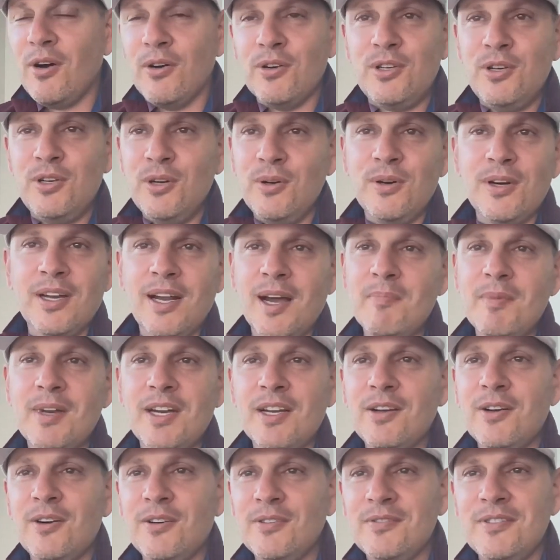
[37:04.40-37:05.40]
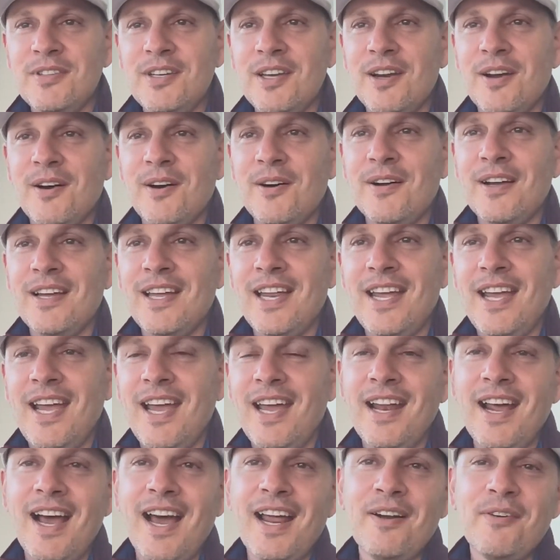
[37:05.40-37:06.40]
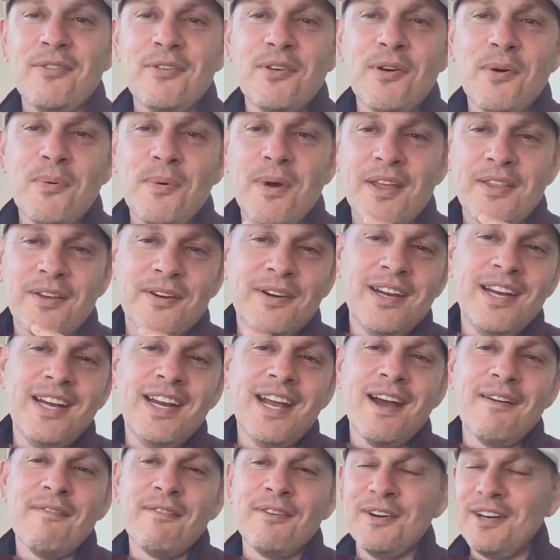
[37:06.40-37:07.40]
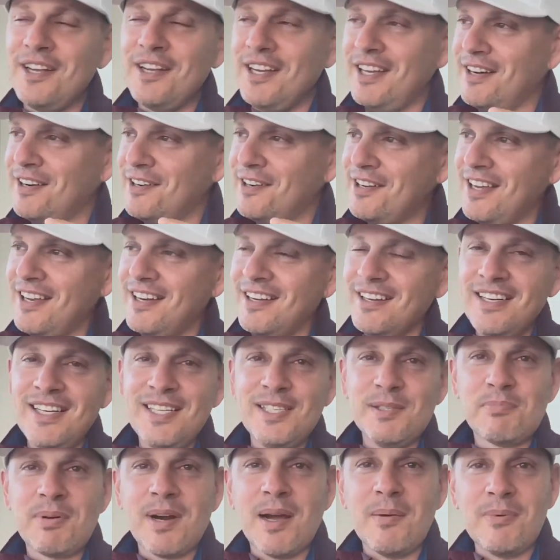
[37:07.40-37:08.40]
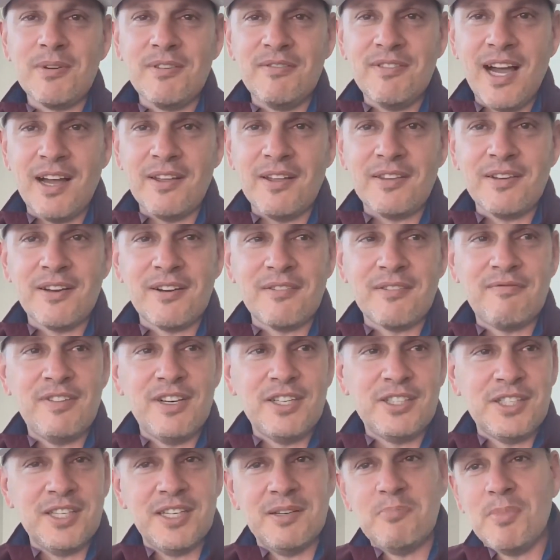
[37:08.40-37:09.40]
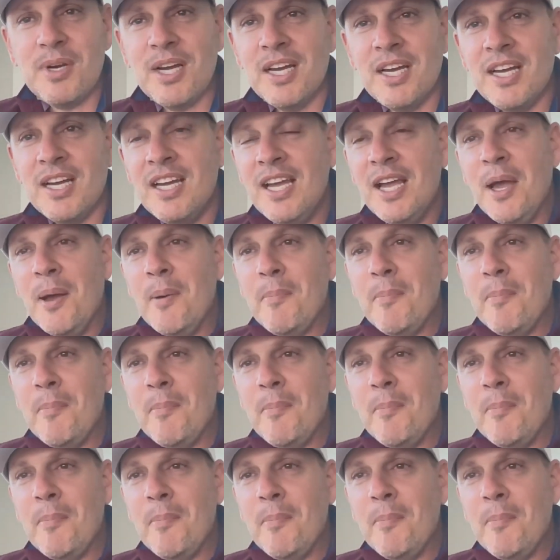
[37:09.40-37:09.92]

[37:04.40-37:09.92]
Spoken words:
to go do it. I'm going to go," and I don't know whether he ever did or didn't. He's probably out there fishing, but